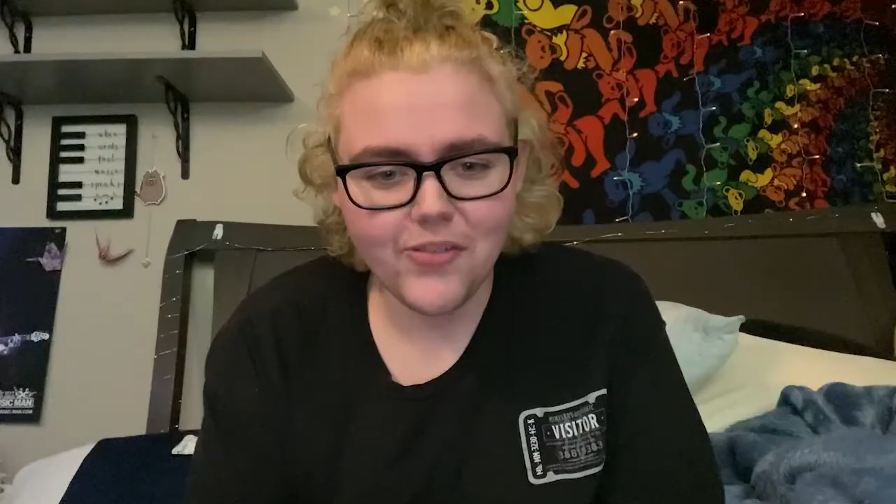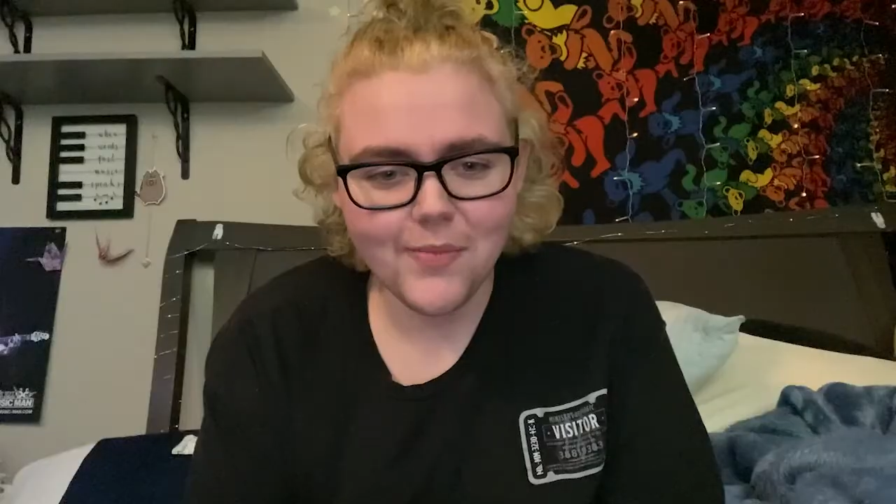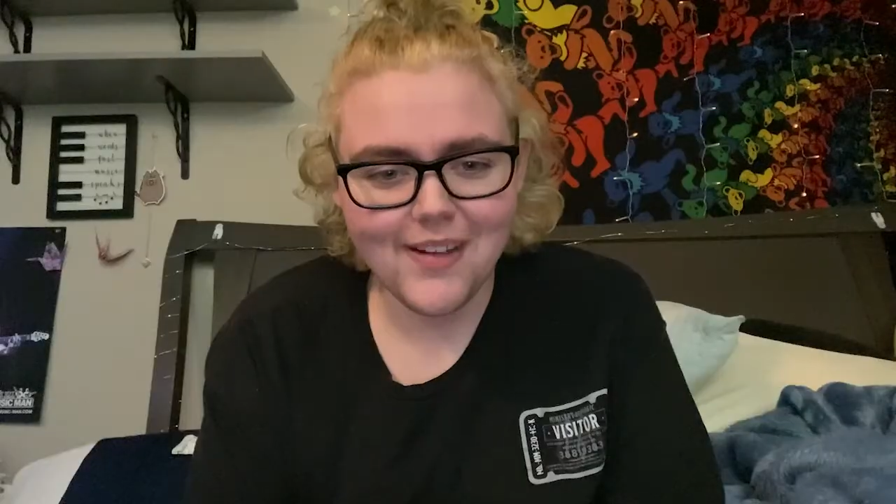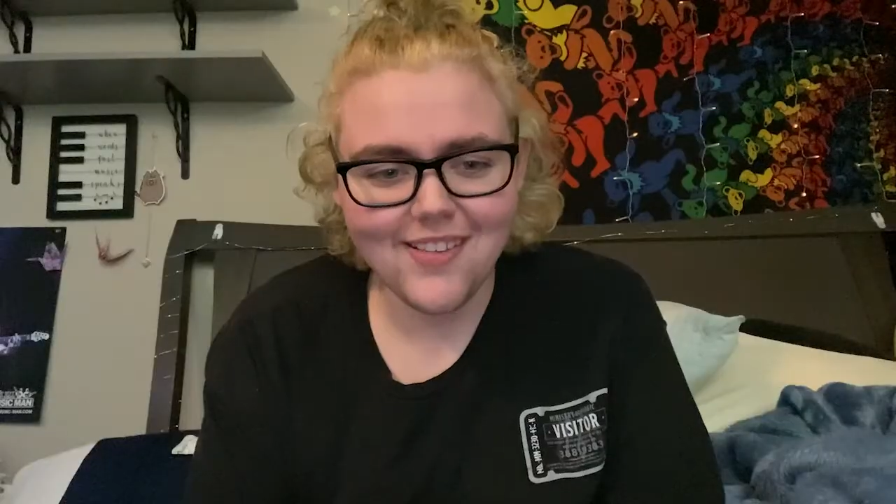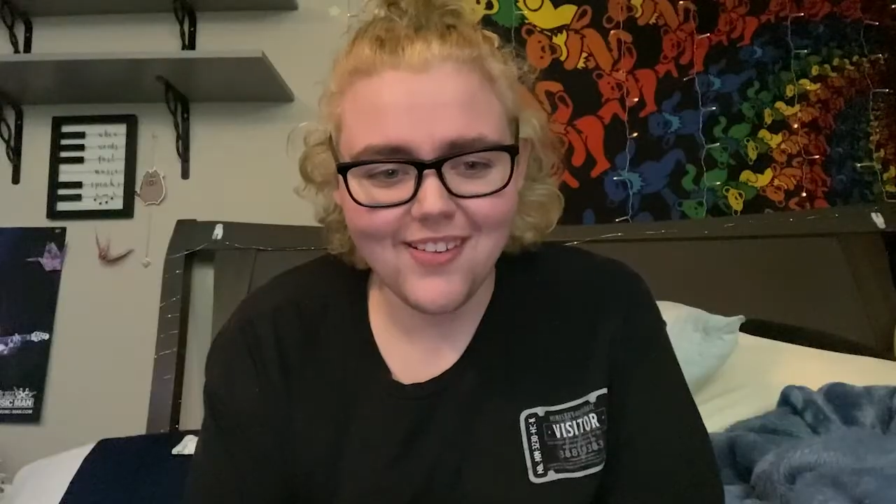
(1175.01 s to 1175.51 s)

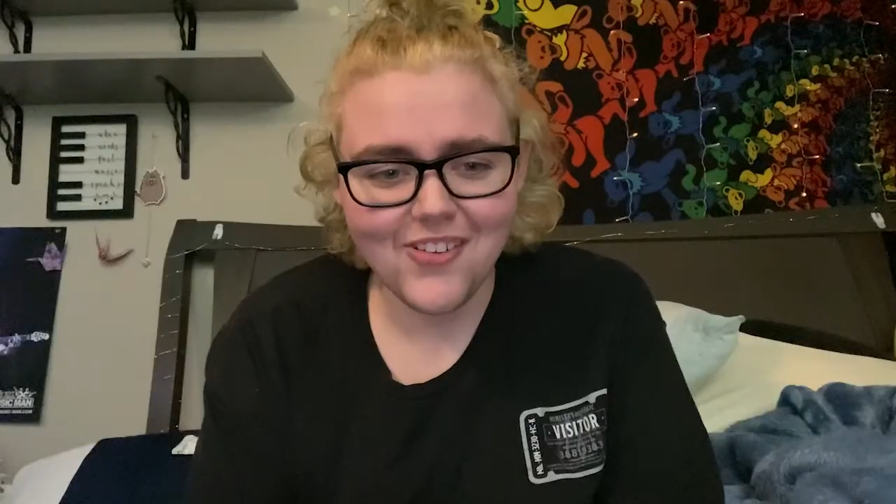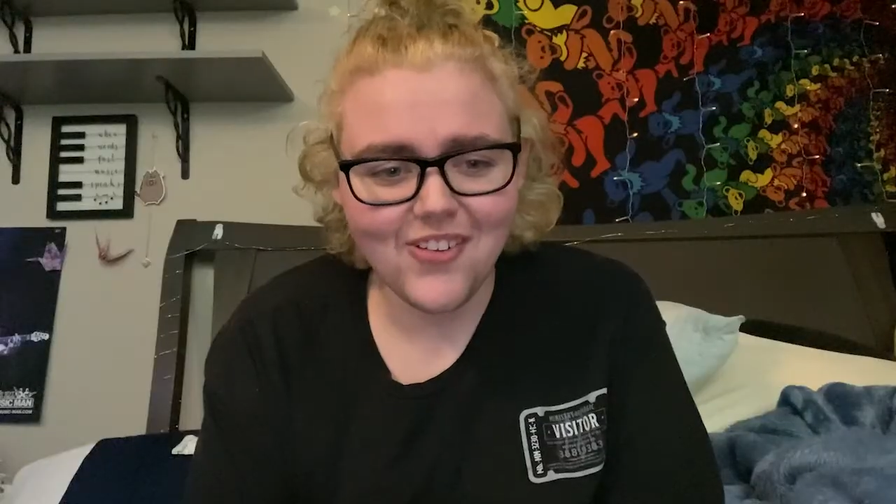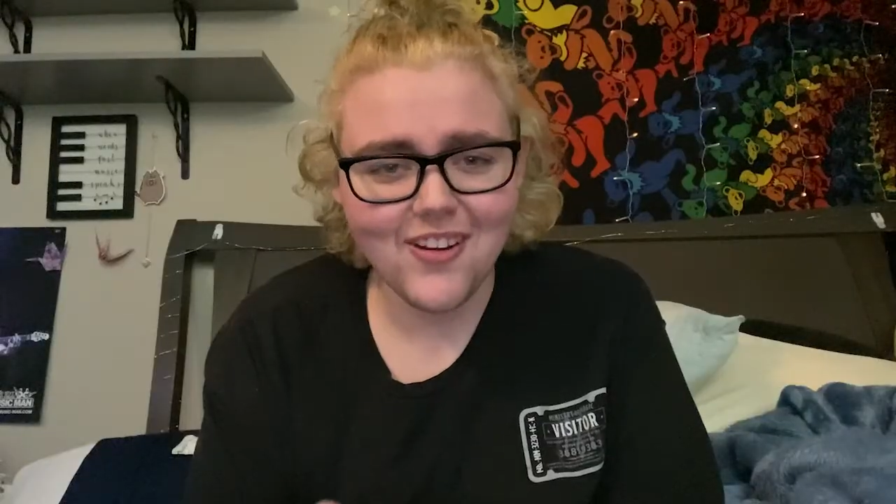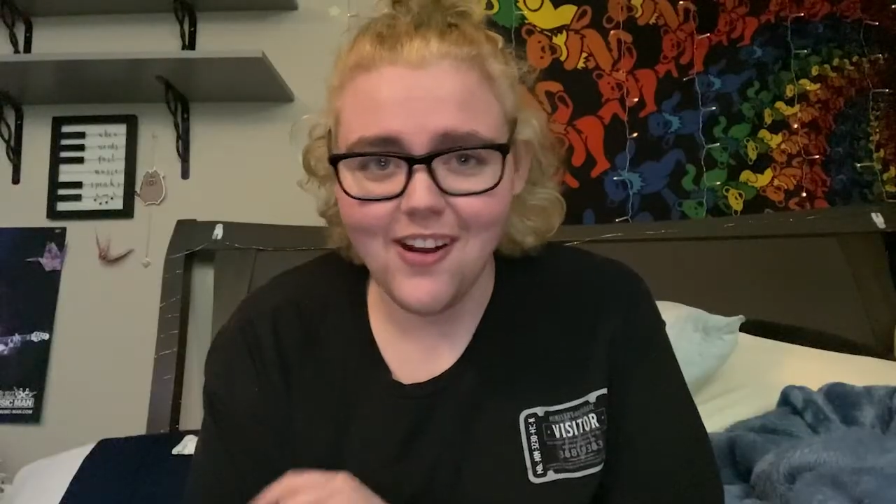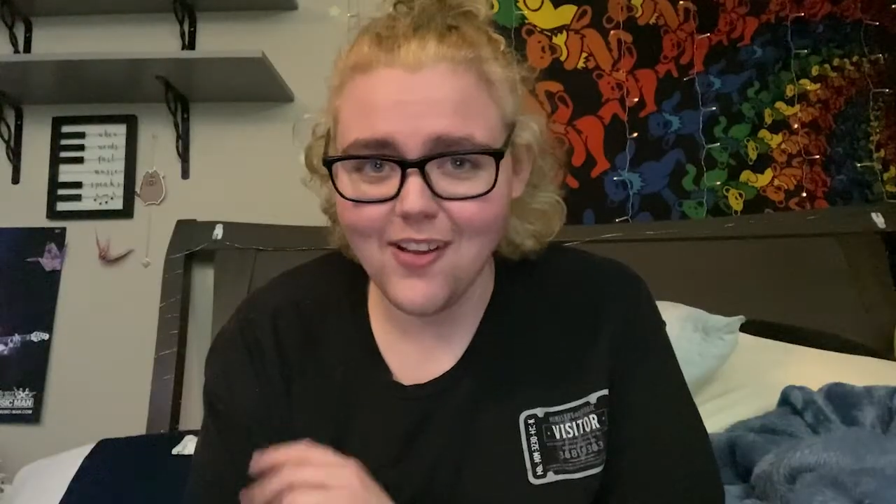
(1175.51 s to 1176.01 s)
means that
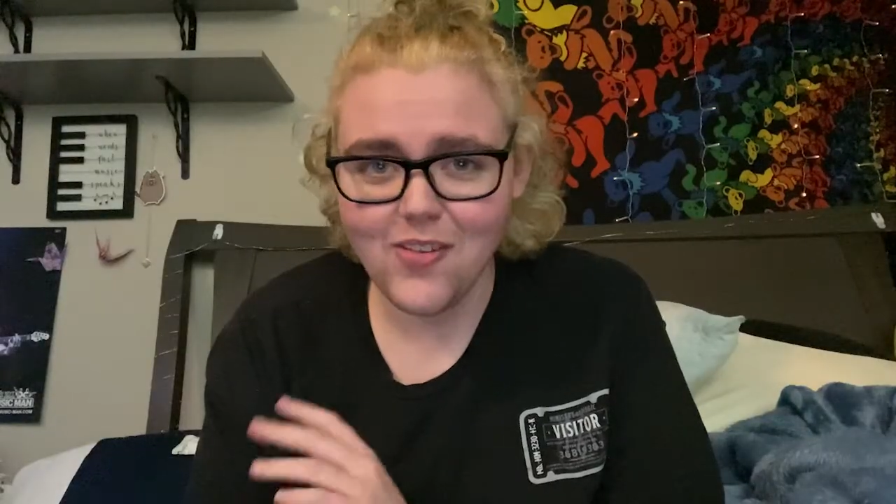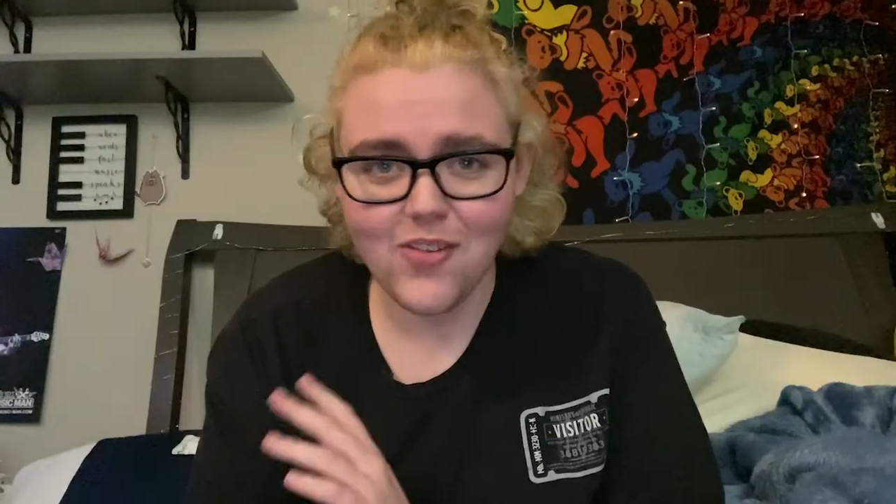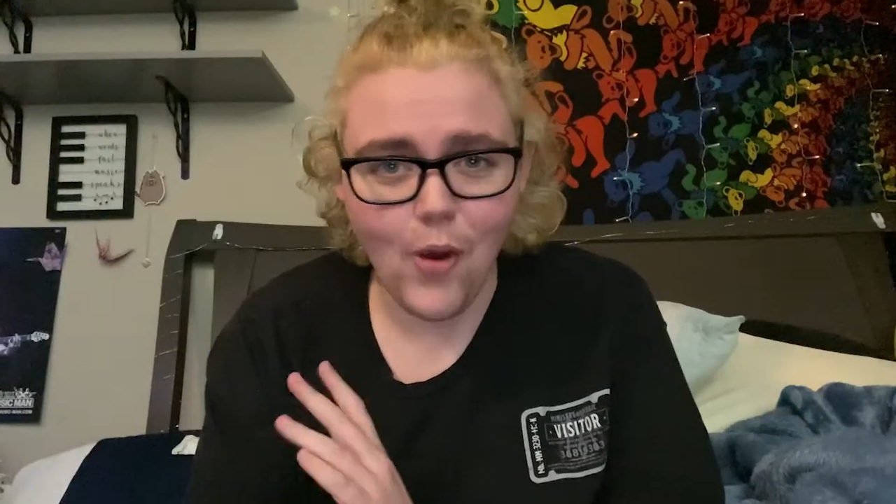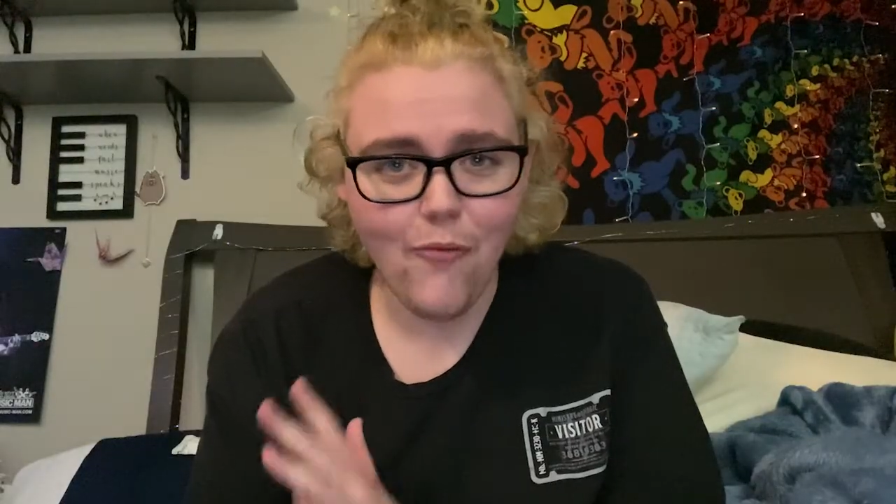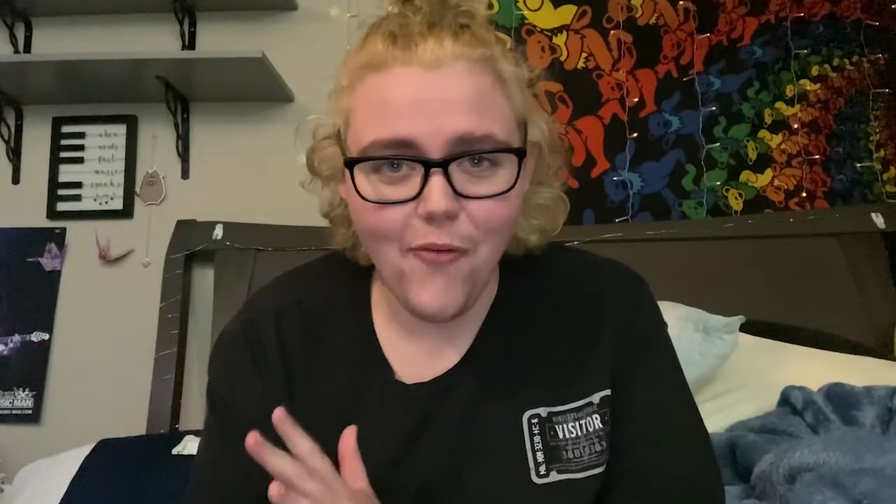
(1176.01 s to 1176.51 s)
she got
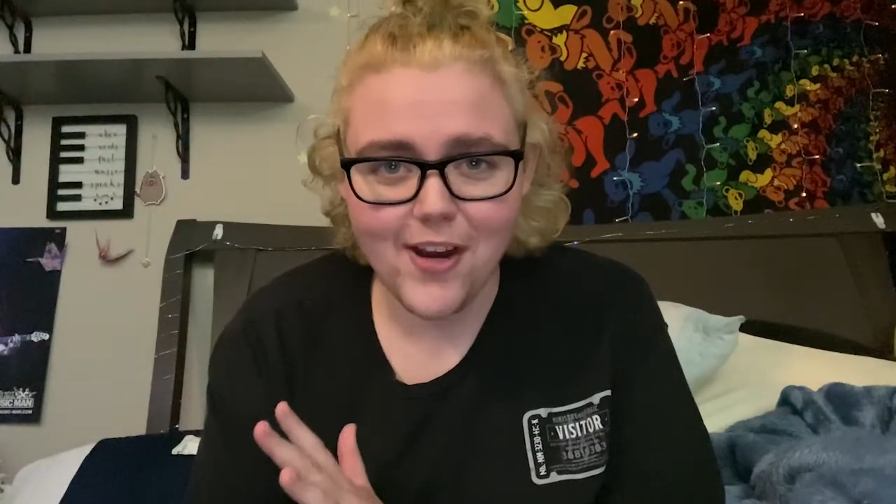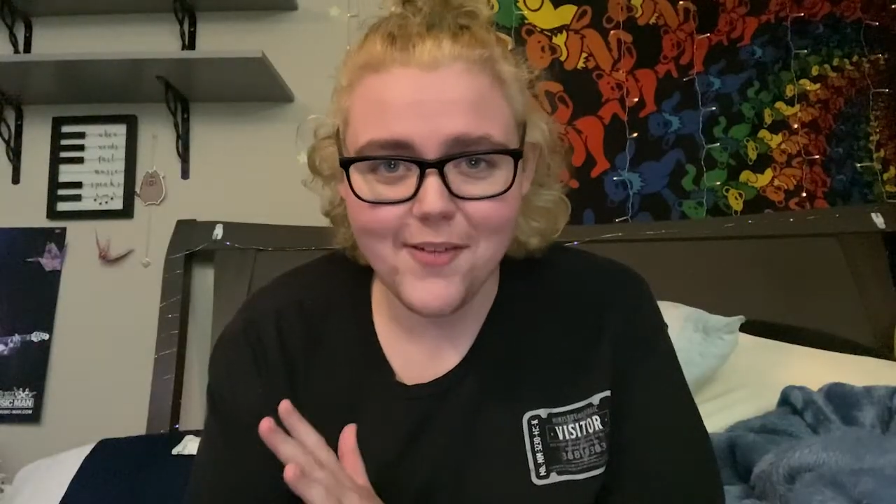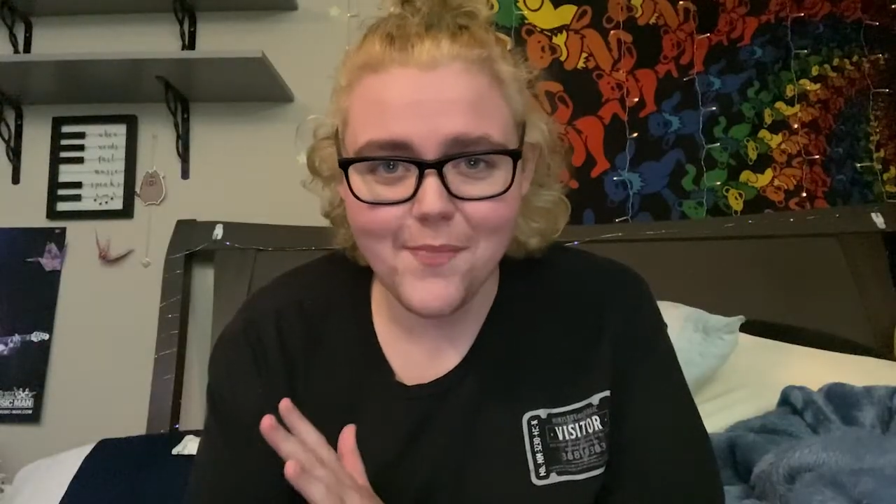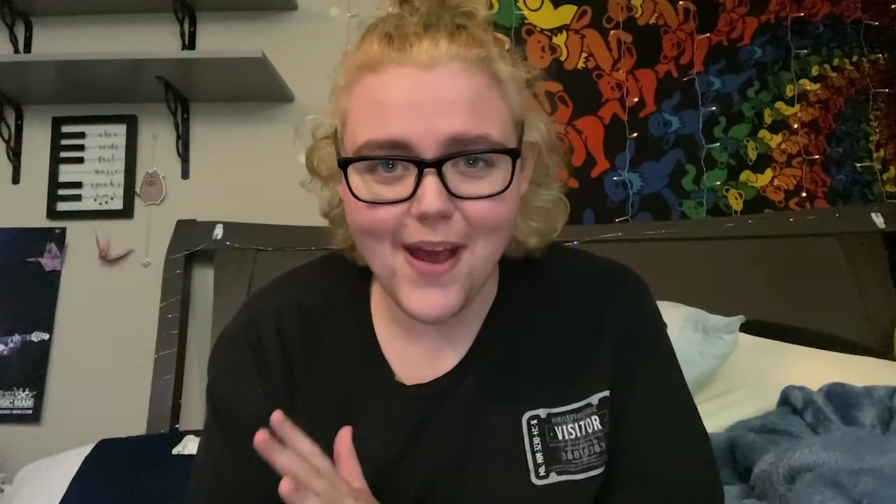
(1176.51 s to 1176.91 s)
so fucking